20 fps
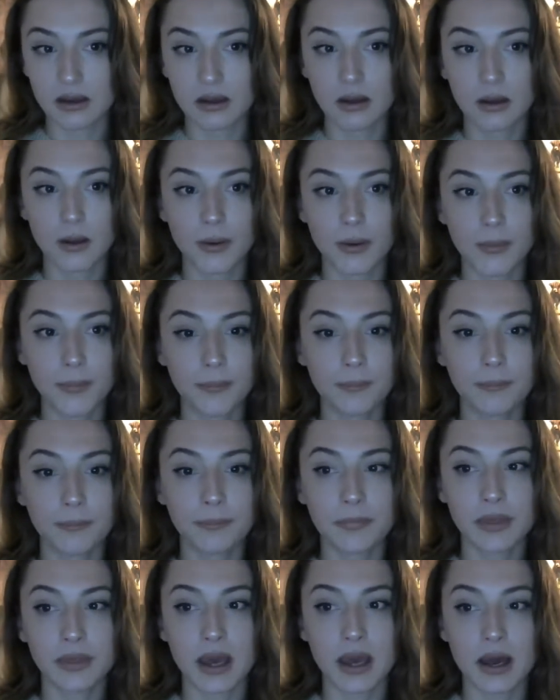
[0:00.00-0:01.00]

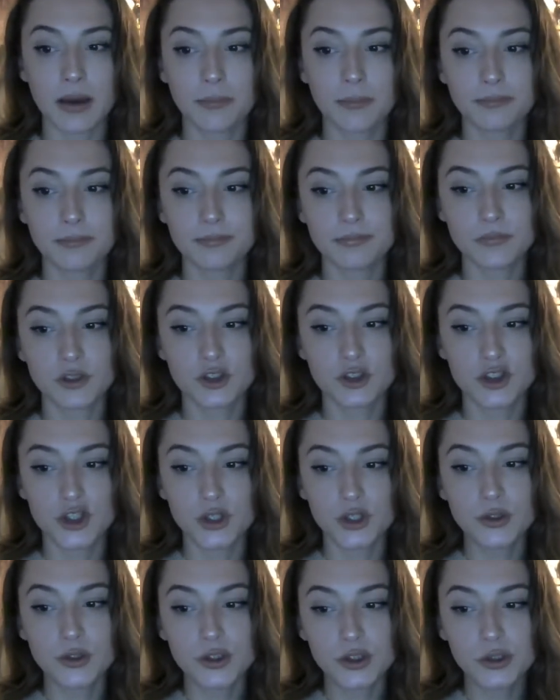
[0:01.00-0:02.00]
Yeah,
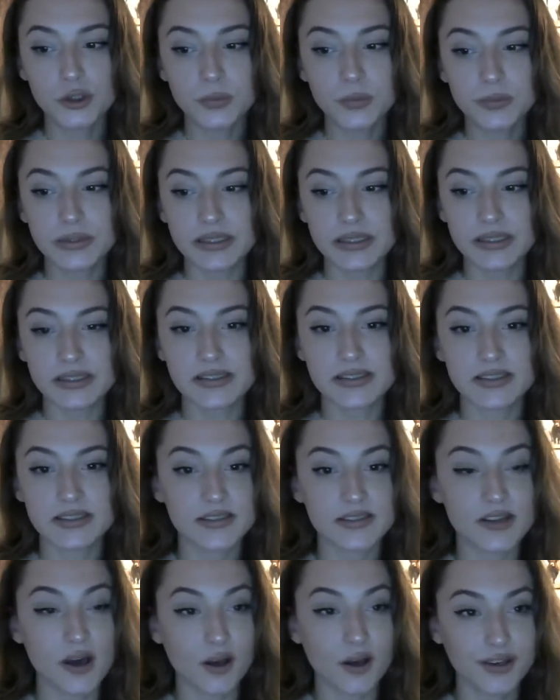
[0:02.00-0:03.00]
YouTube is
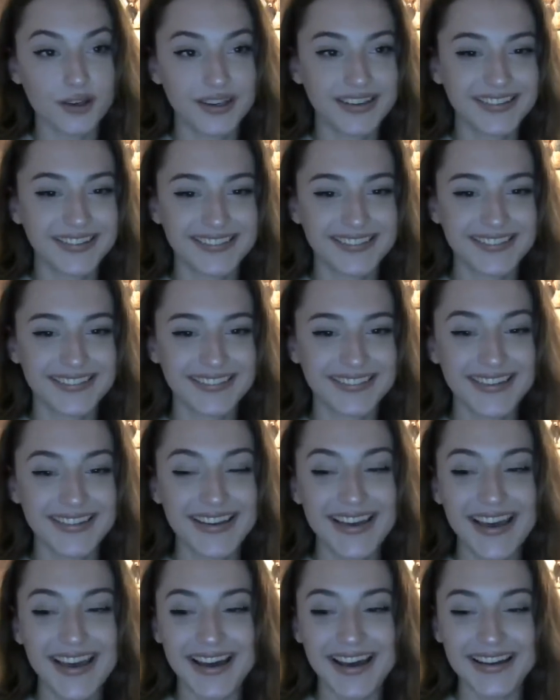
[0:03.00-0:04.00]
not
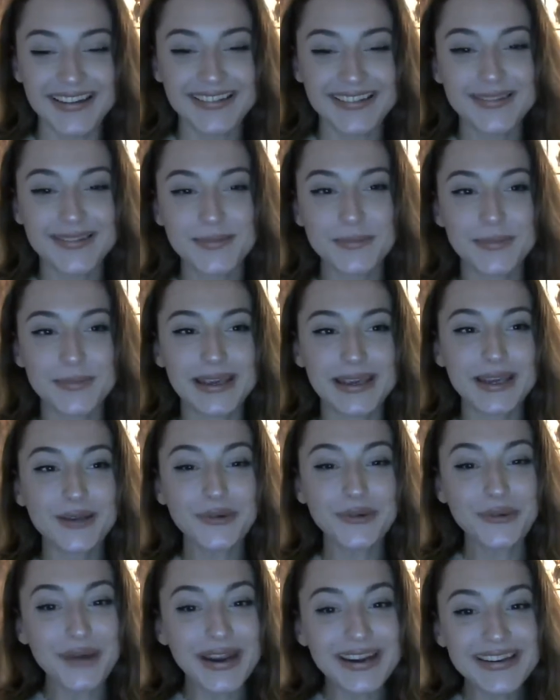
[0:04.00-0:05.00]
at its
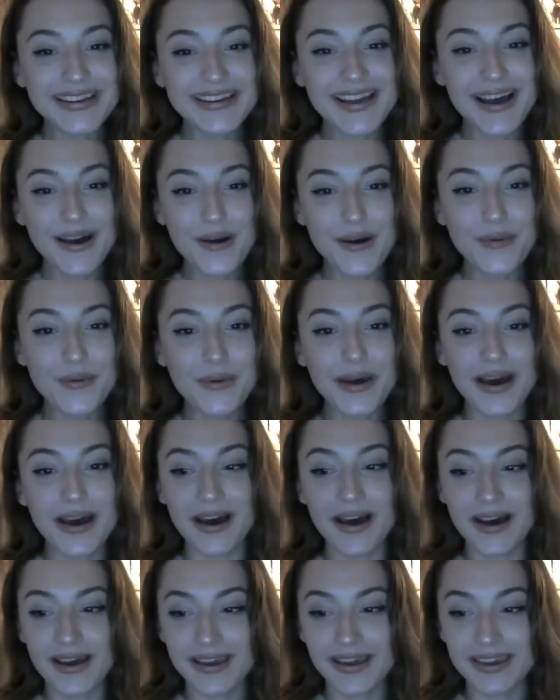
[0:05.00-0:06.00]
peak right now.
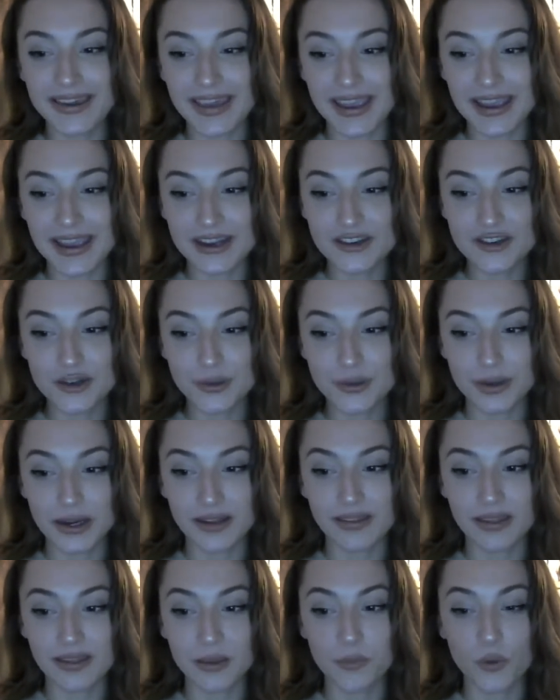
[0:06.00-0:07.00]
I can't do
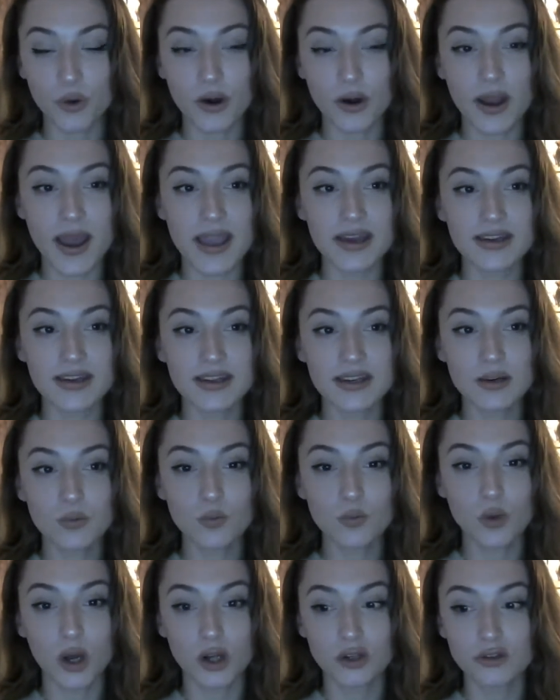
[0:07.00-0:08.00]
anything more. I didn't
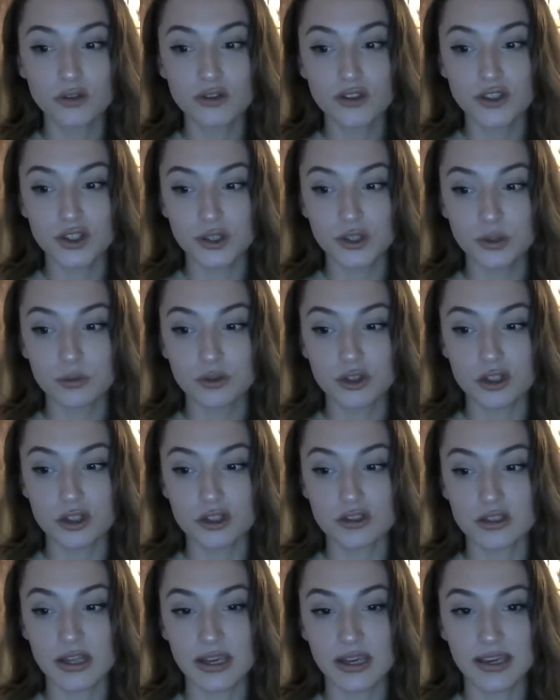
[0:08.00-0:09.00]
want to
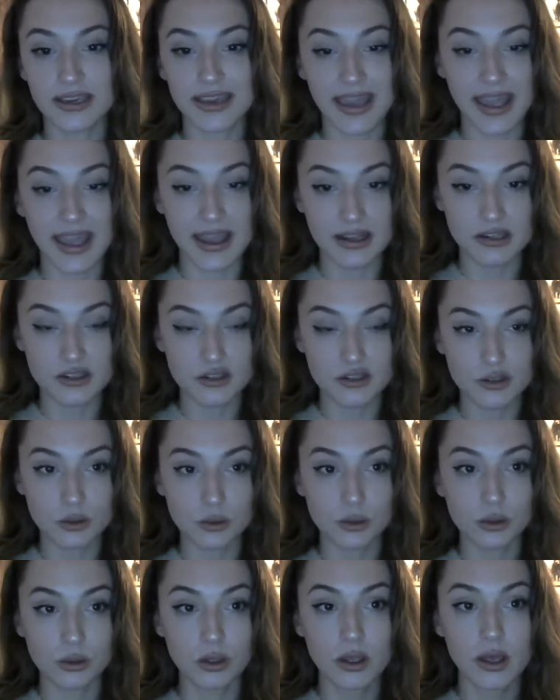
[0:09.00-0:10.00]
just like
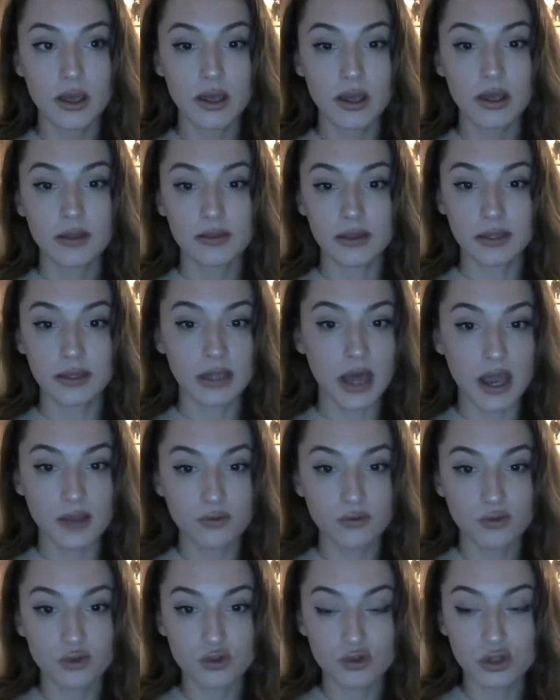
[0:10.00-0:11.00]
cancel the
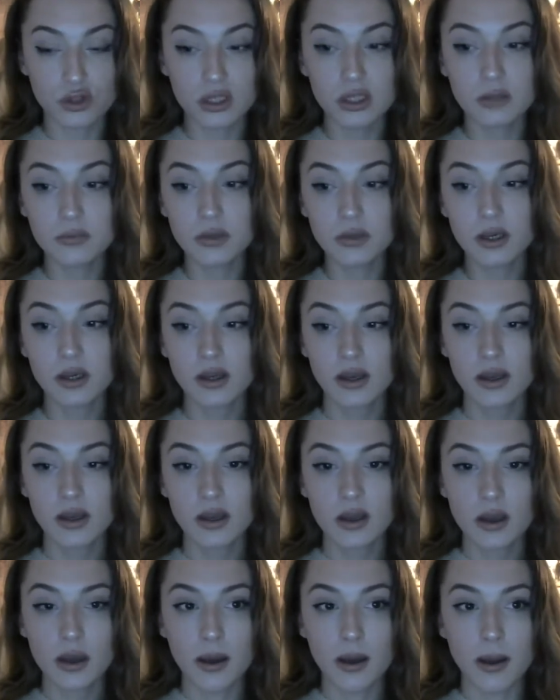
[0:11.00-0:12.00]
live stream.
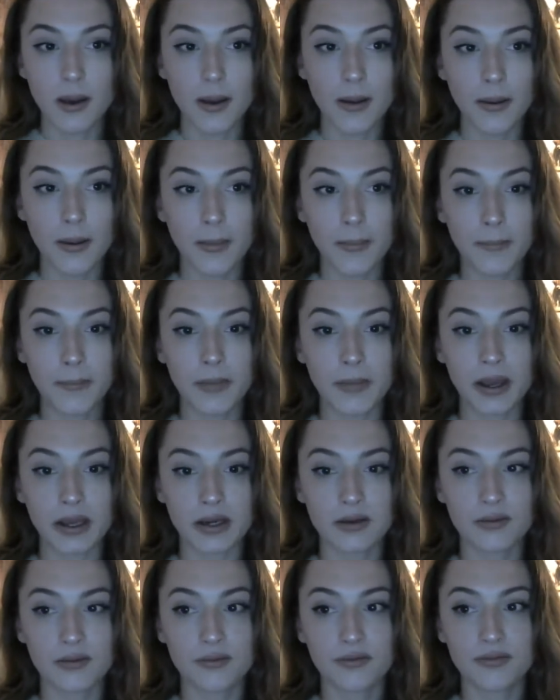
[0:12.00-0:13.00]
I
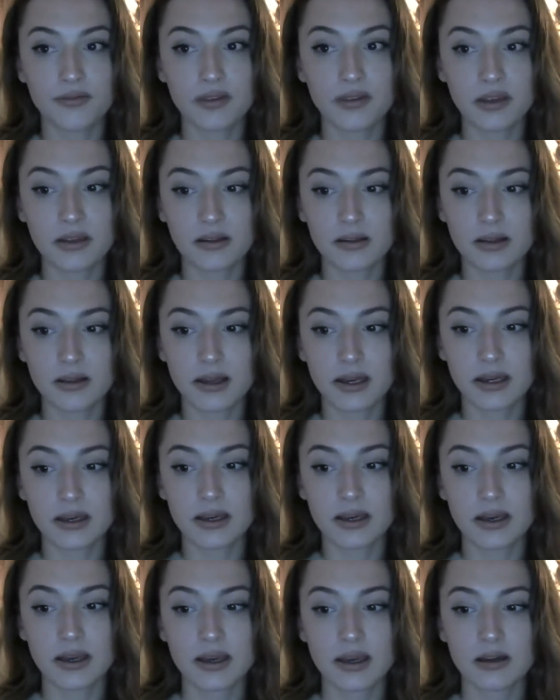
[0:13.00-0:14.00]
didn't feel like
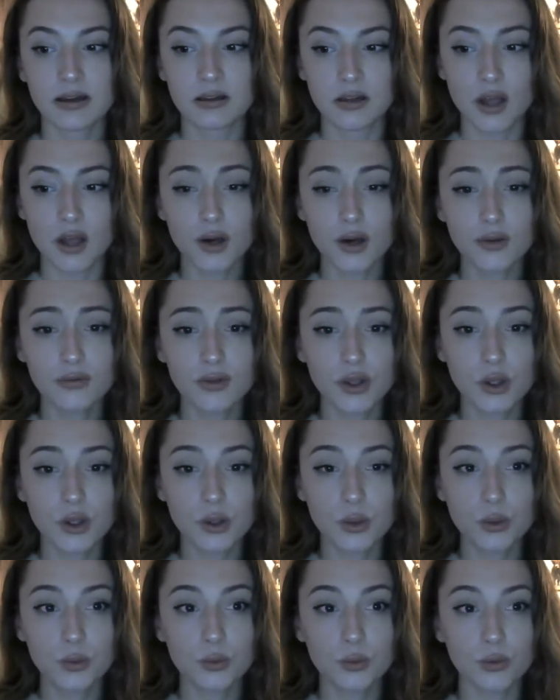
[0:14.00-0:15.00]
a lot of
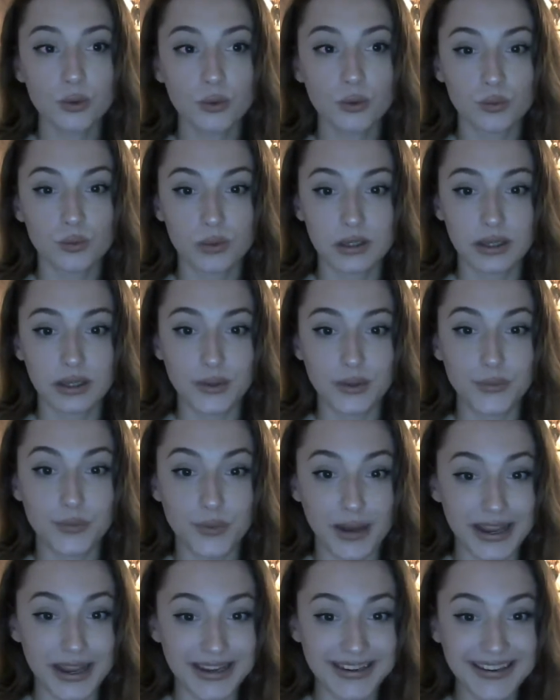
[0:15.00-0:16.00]
you really
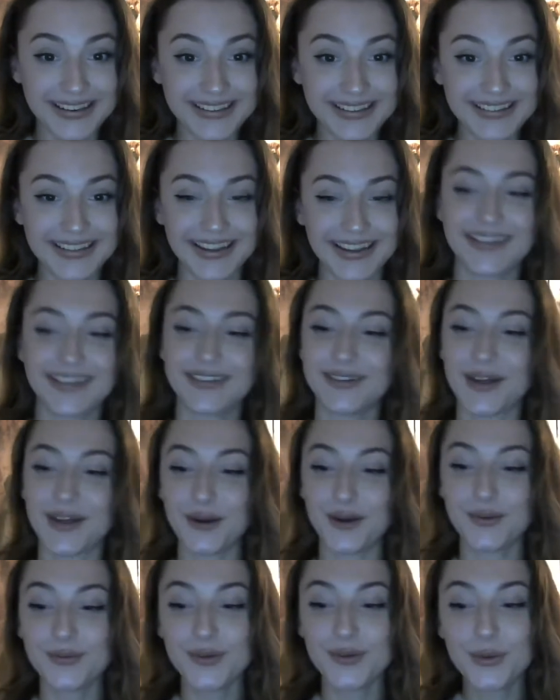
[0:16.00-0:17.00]
waited. Like a
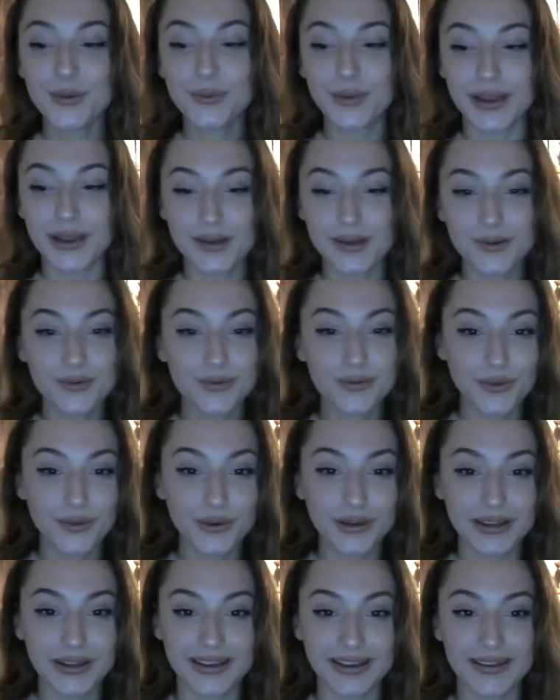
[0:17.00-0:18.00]
lot of you waited
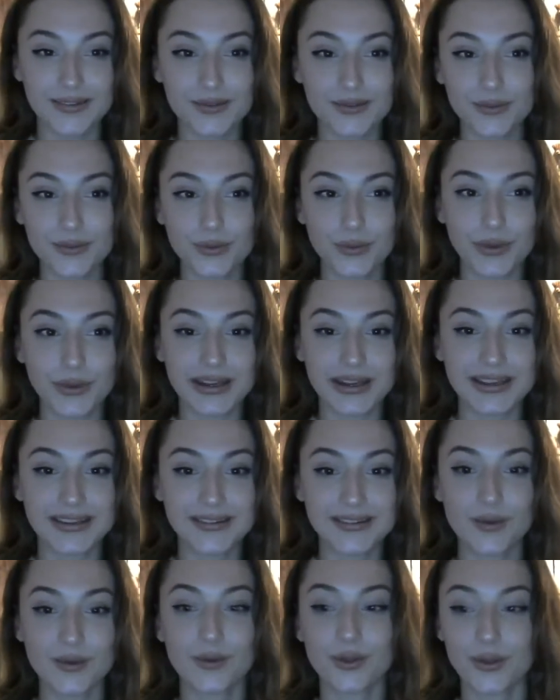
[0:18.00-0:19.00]
for like 20
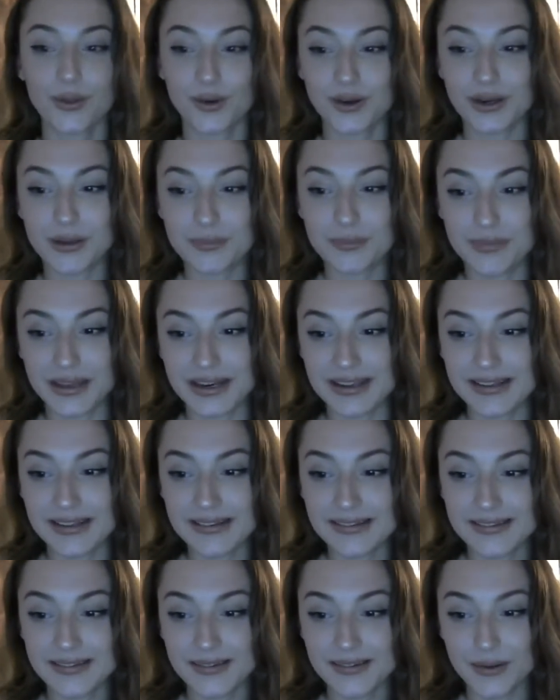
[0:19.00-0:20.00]
to 30
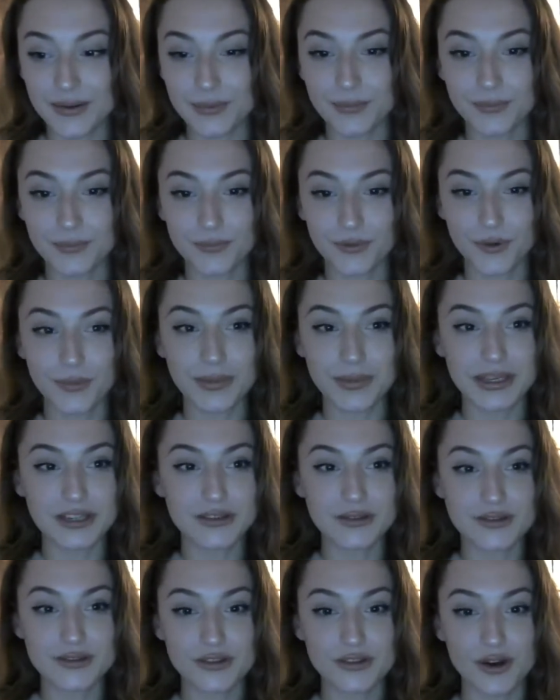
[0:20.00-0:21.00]
minutes for me
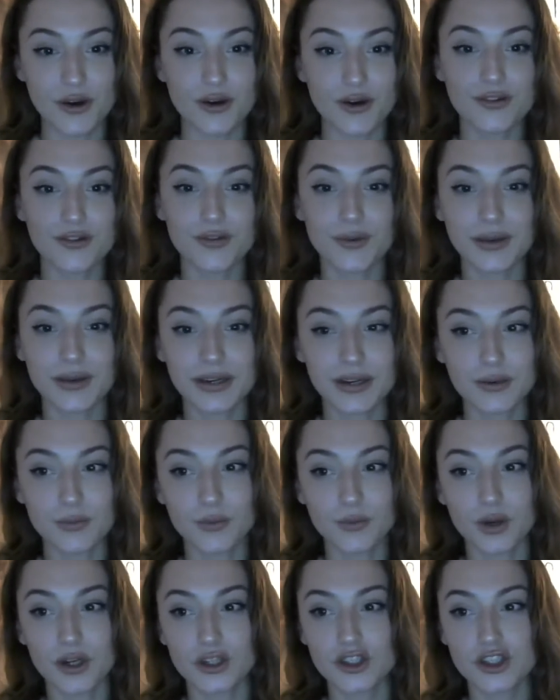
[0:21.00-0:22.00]
to start. So I didn't
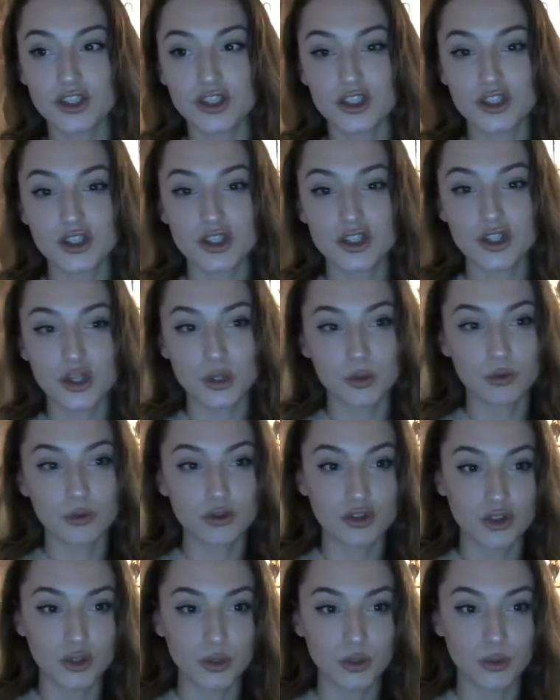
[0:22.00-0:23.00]
want you
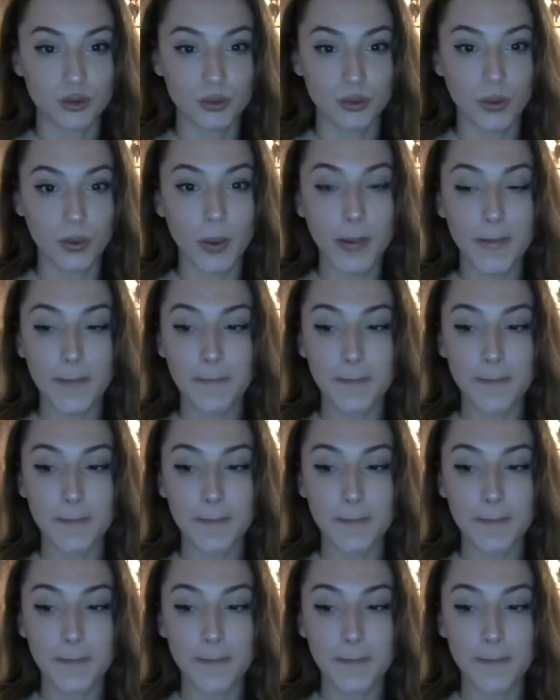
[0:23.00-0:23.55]
to,